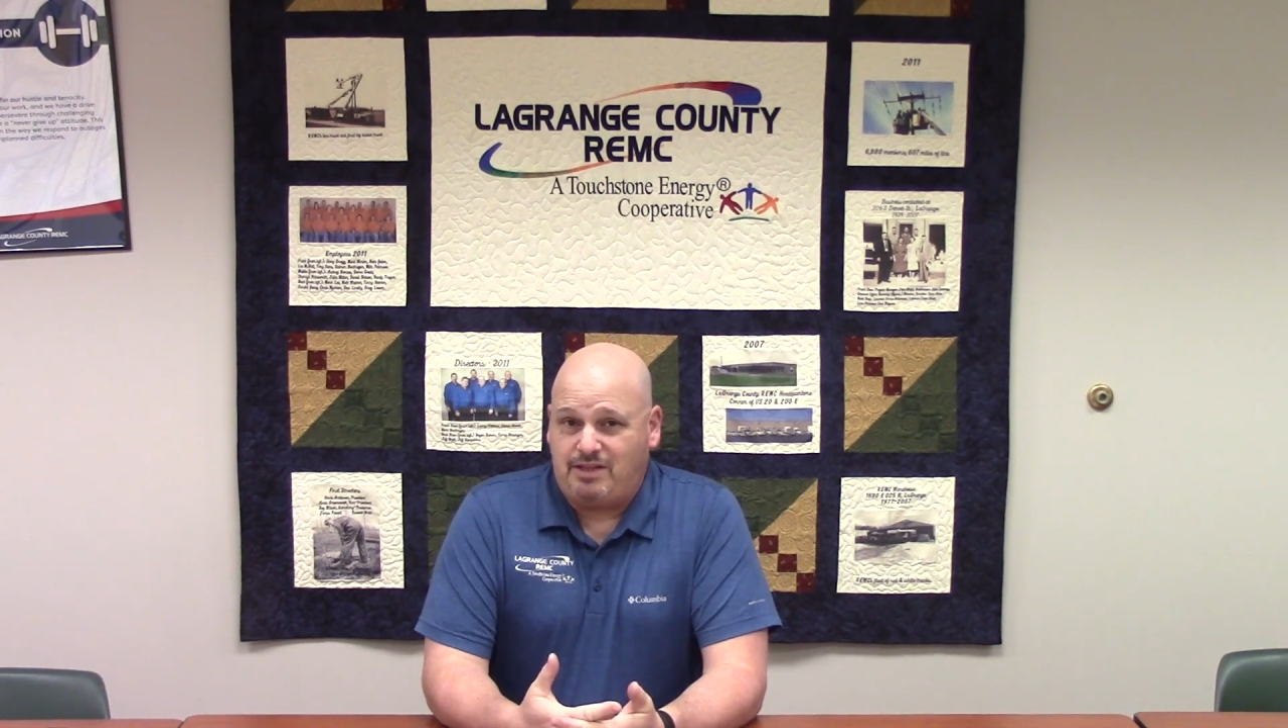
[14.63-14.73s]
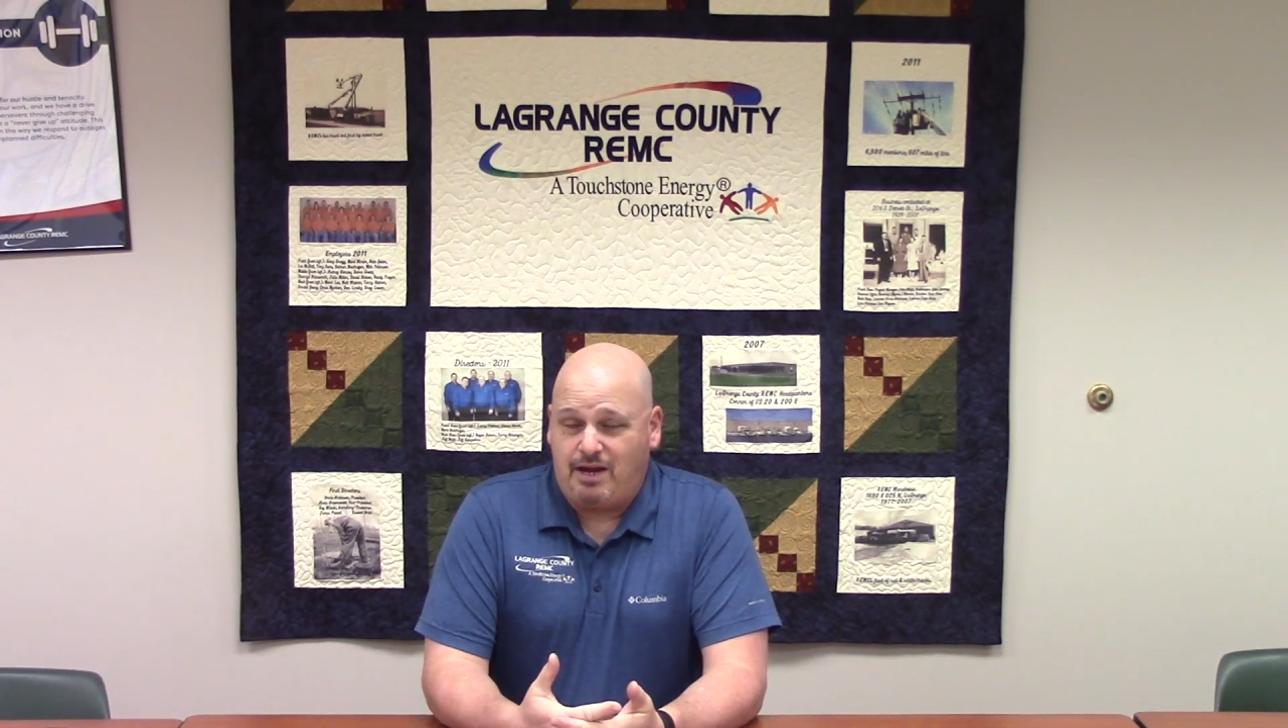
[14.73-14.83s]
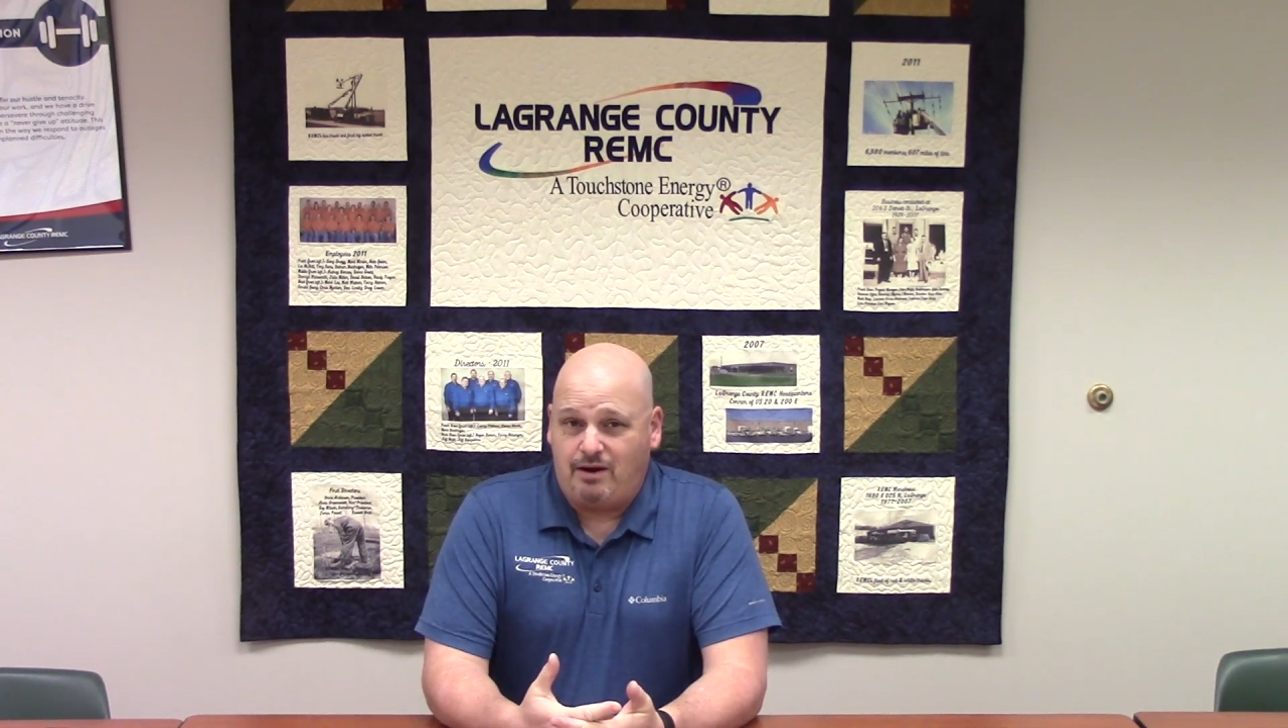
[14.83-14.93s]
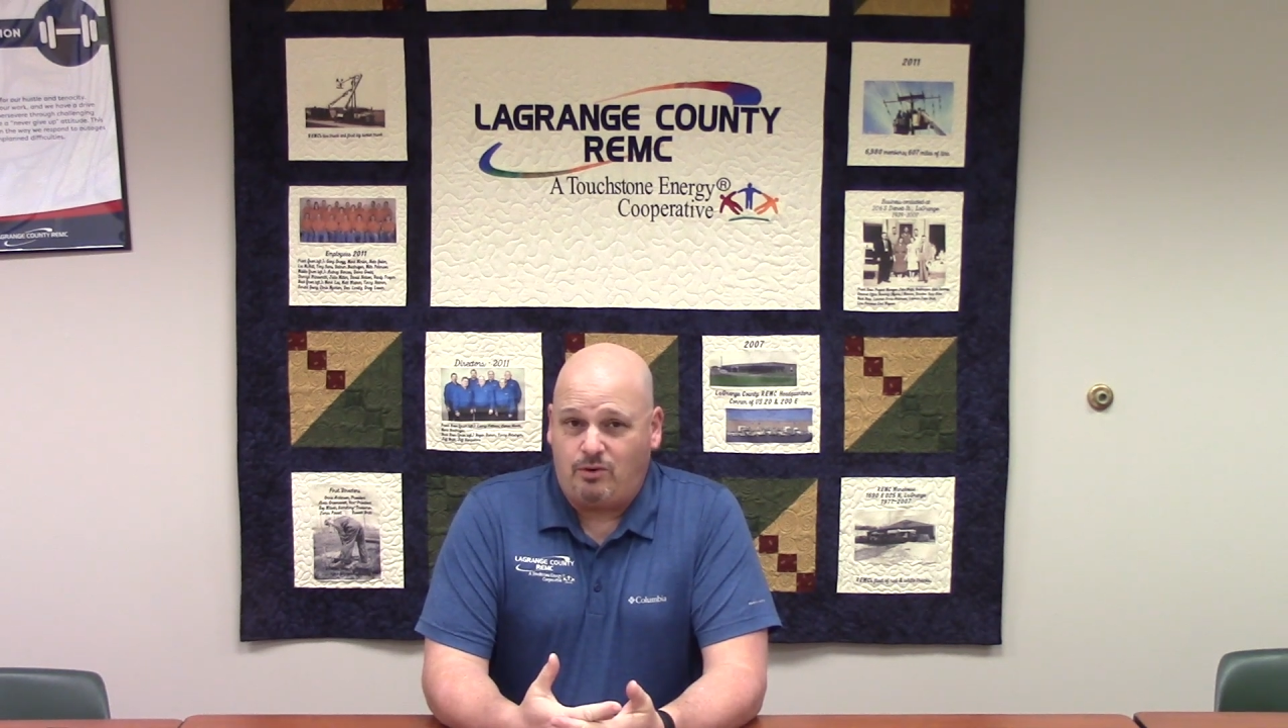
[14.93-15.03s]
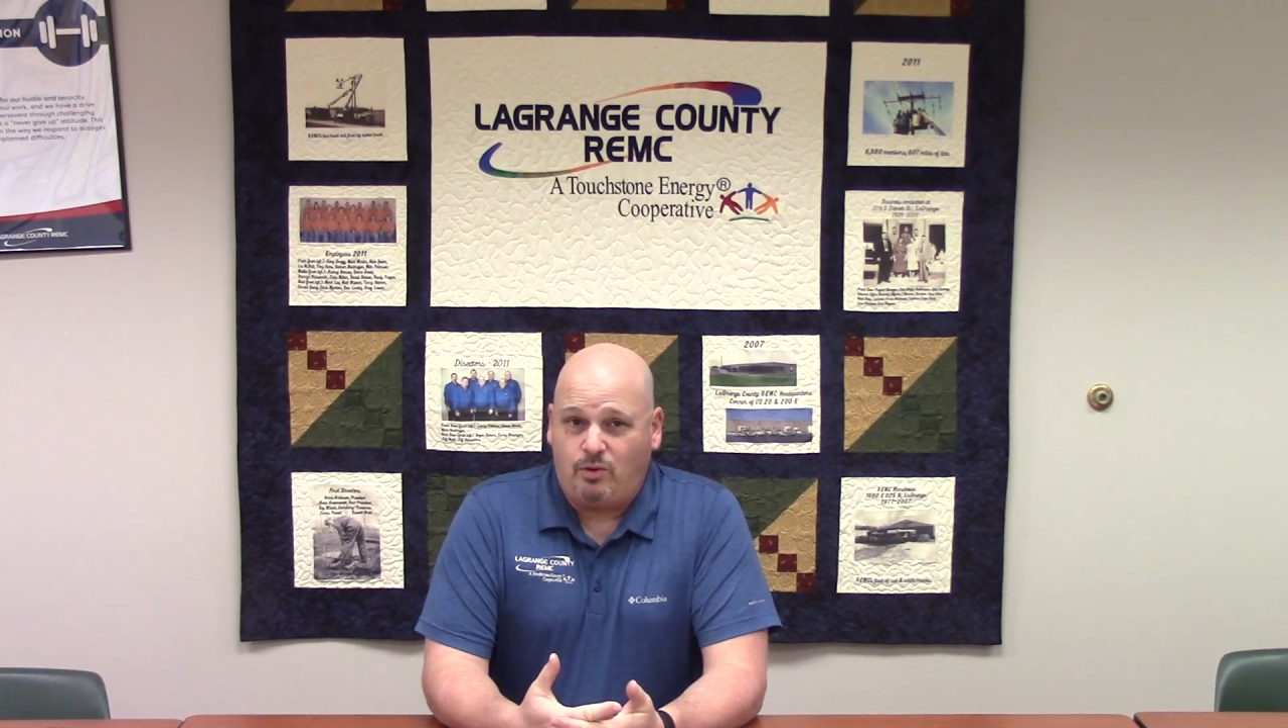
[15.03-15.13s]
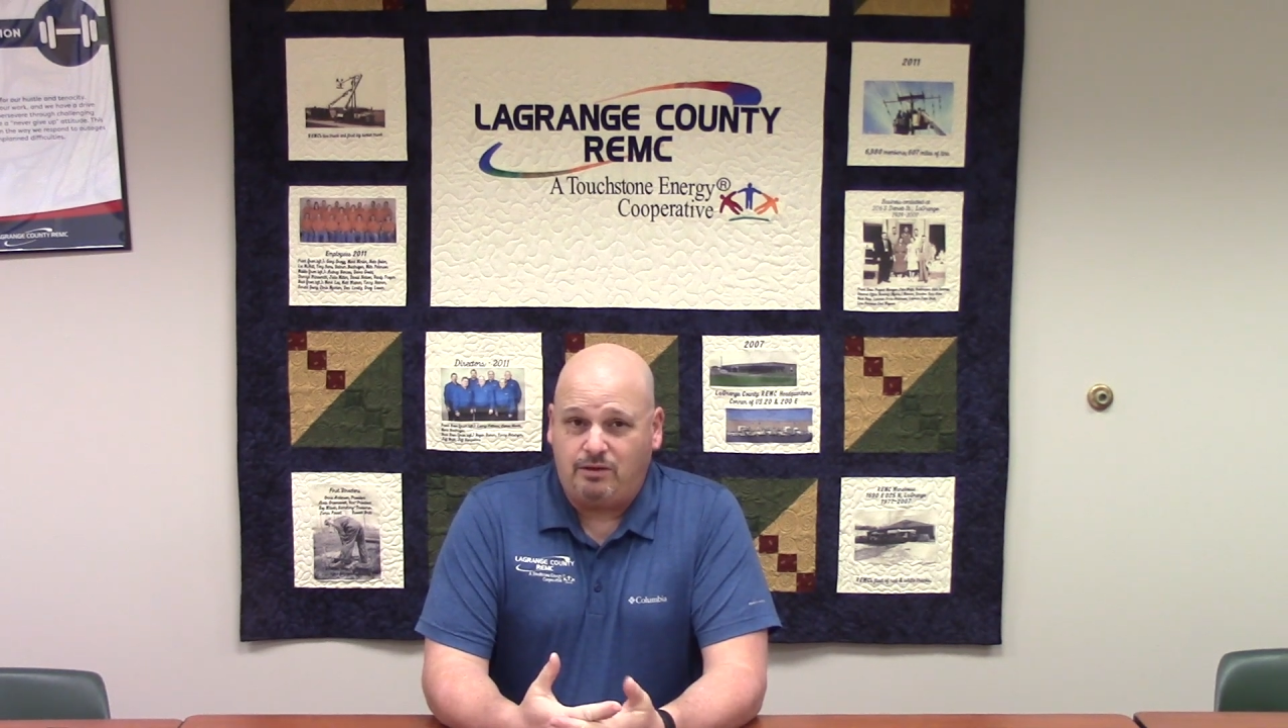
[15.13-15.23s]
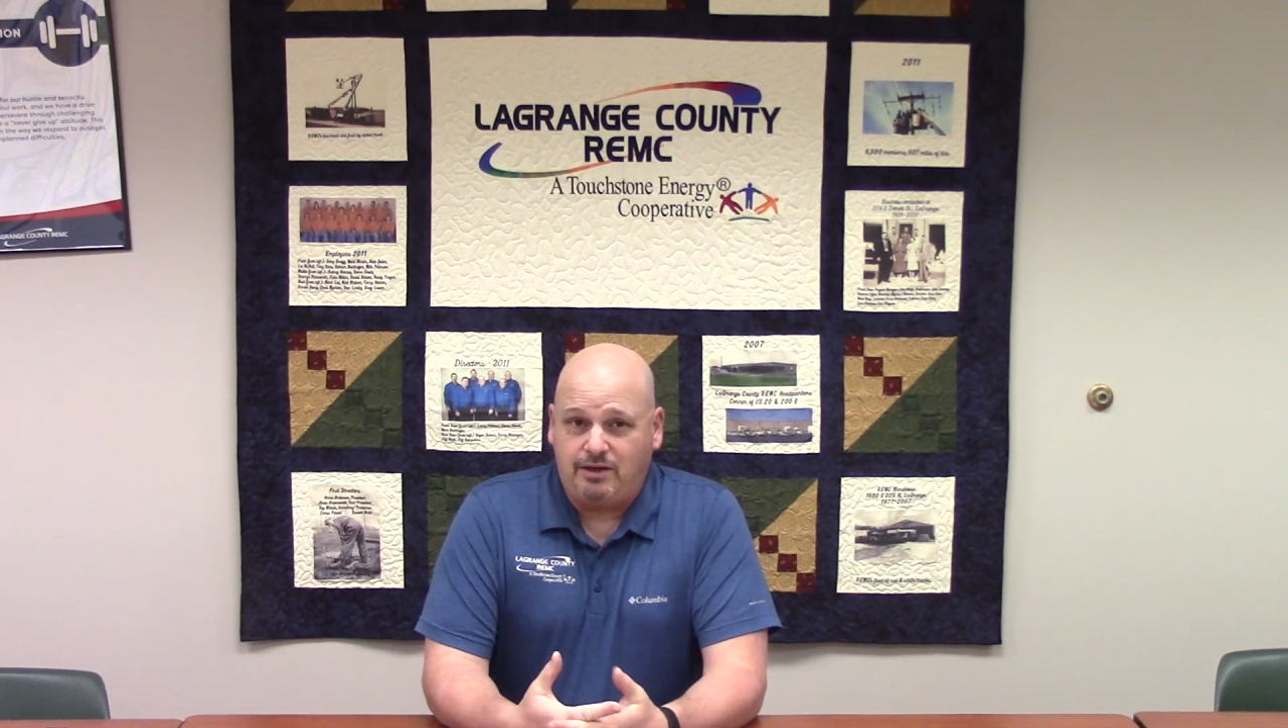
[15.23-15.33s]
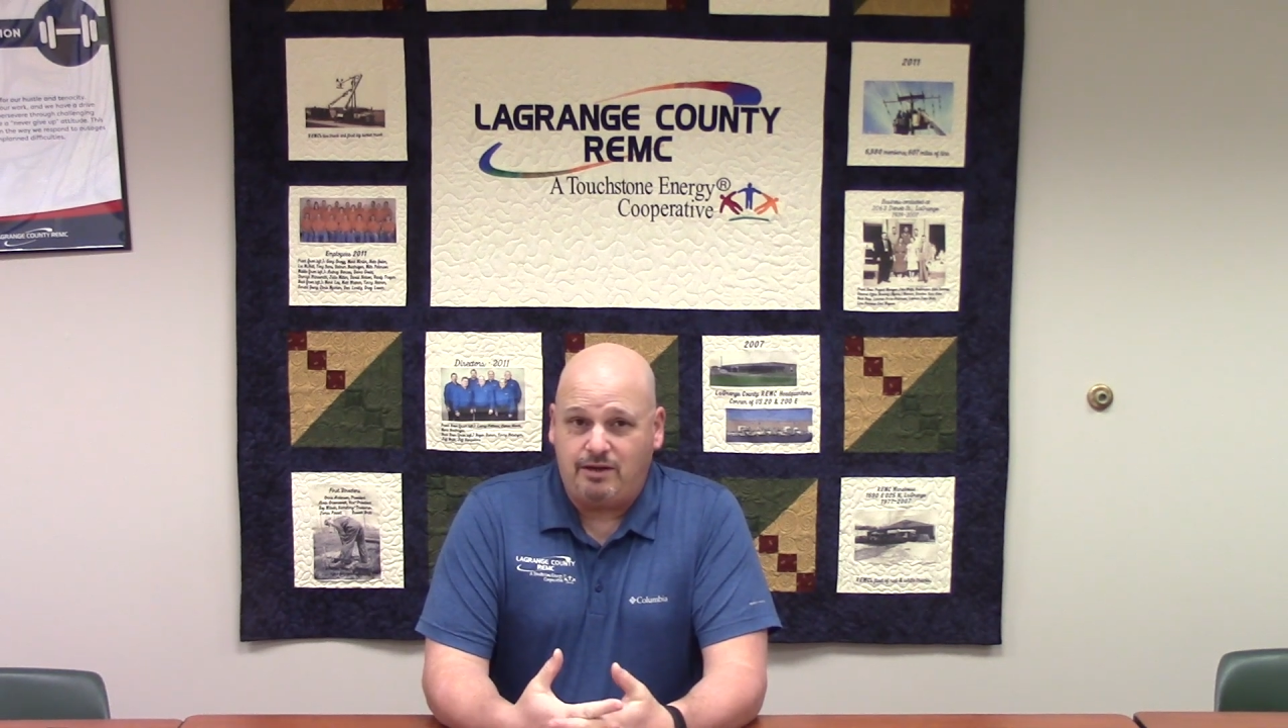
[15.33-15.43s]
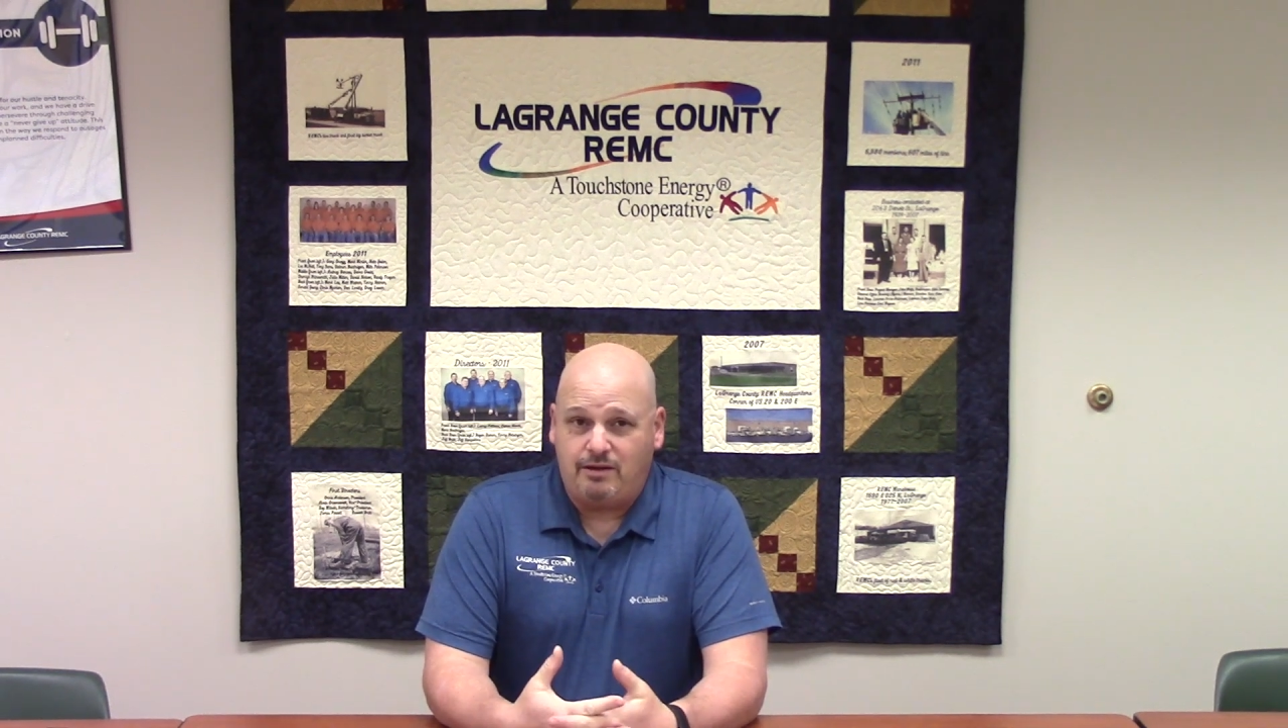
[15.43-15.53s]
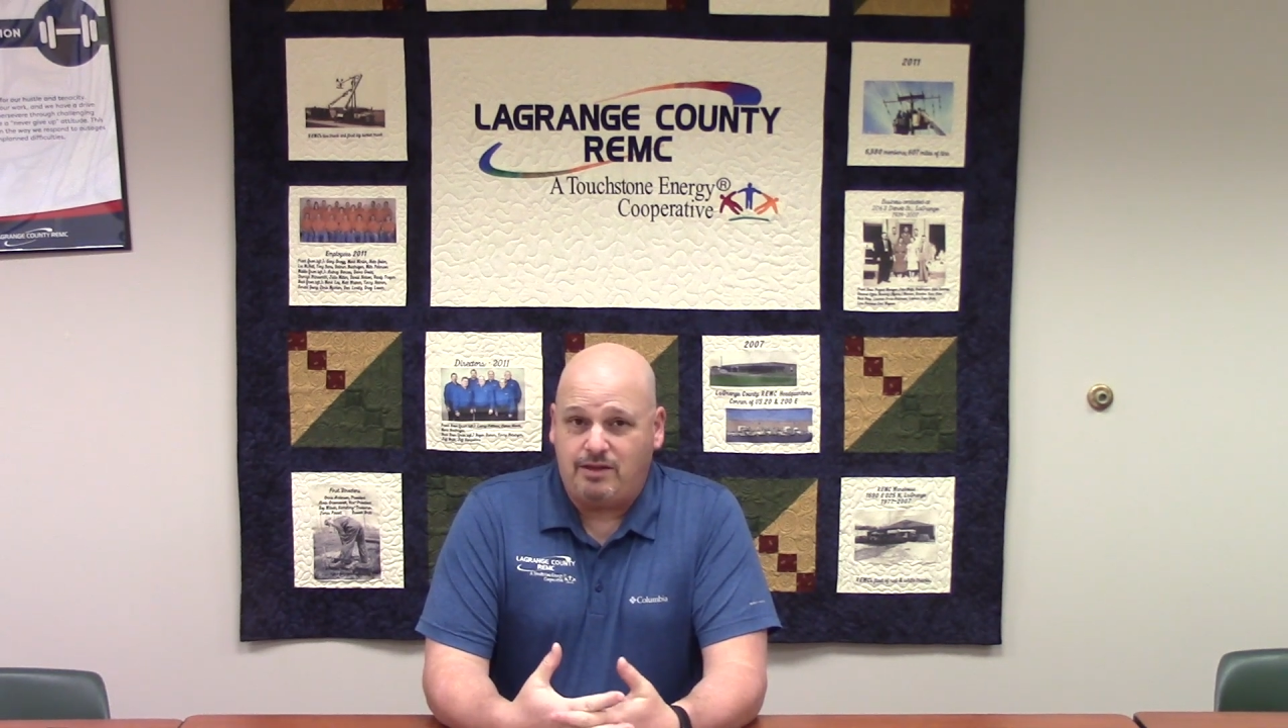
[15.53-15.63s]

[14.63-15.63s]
the air quality